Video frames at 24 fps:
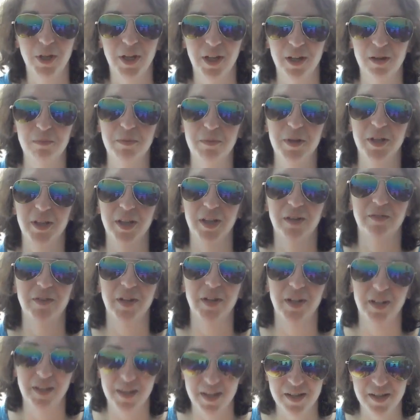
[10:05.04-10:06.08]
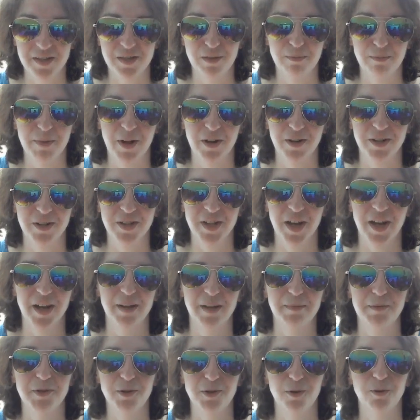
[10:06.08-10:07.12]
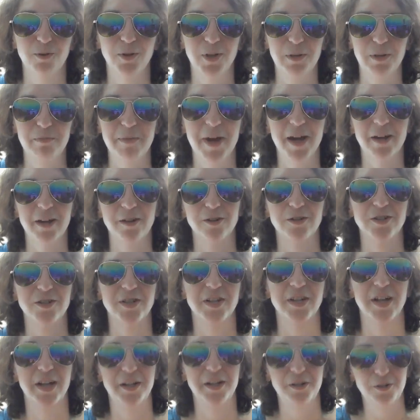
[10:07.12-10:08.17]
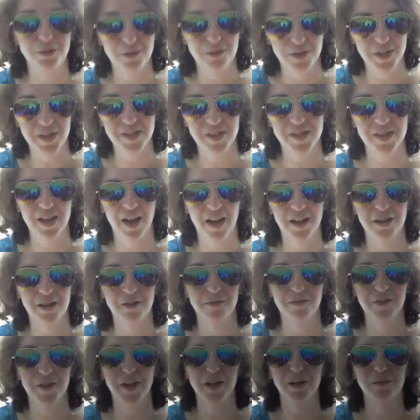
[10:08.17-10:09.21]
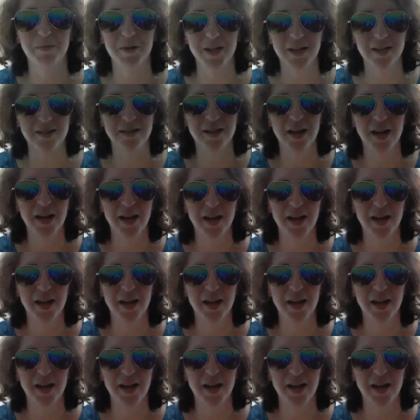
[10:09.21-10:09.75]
going to be living this amount of time. So it only matters that I do this kind of thing, because